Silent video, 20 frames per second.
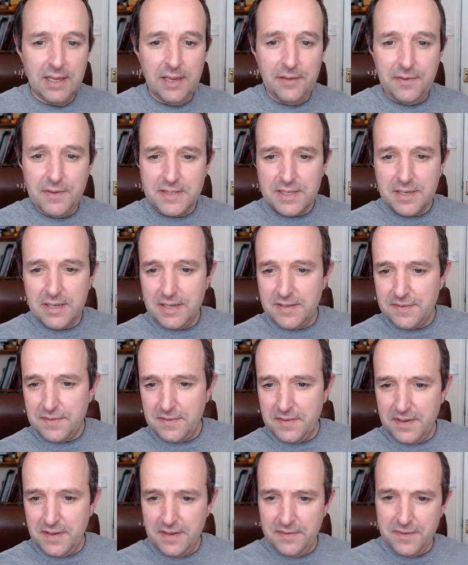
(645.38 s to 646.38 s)
If it's
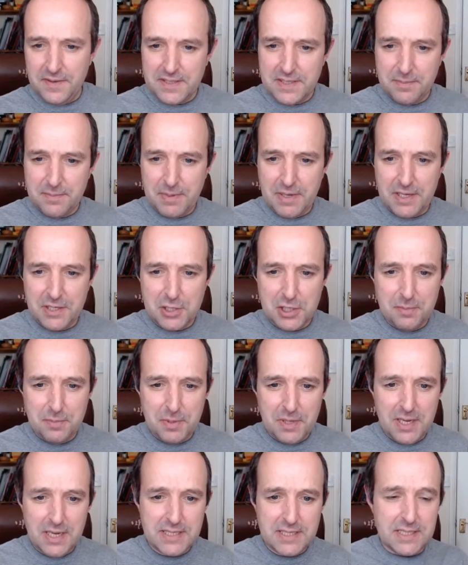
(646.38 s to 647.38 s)
about
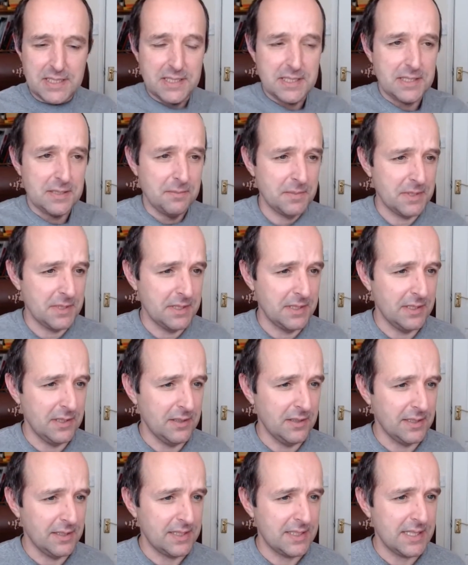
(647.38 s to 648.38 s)
GPS systems and
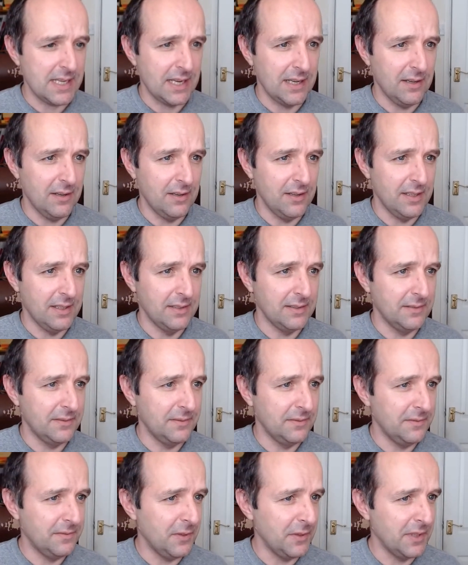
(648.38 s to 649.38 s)
like satellite
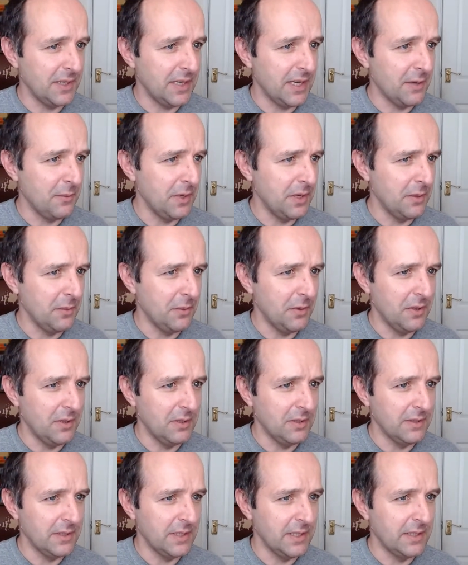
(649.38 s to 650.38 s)
finding out where you
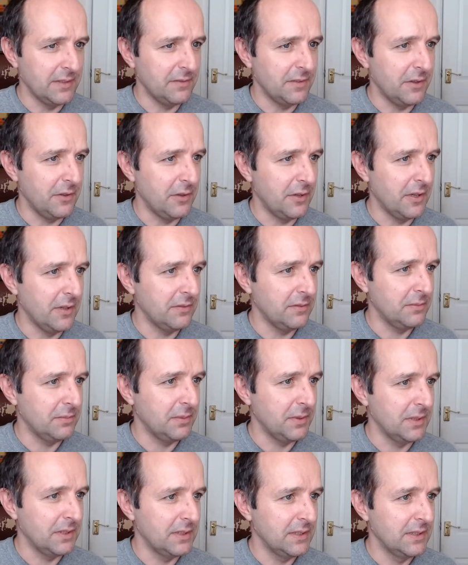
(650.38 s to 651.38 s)
are, then fair enough.
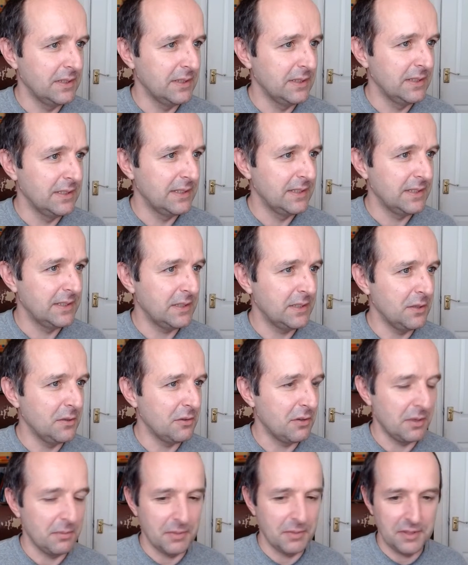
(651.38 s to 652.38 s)
But do
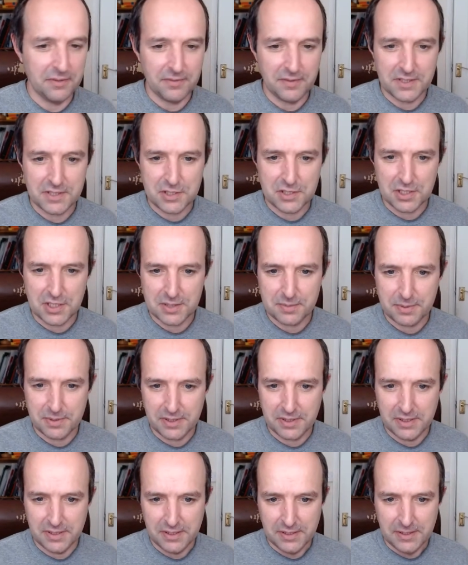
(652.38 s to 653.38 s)
correct me if it's
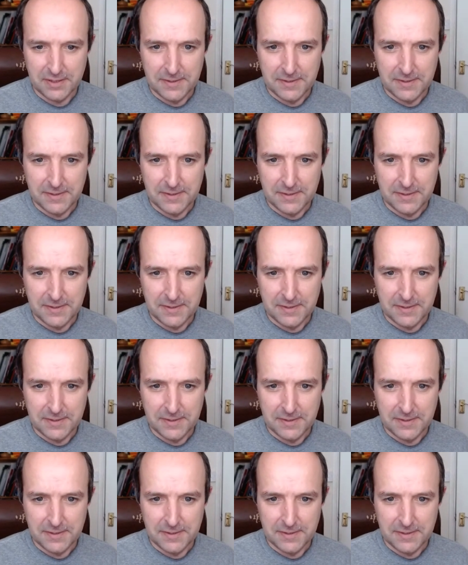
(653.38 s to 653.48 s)
GSP.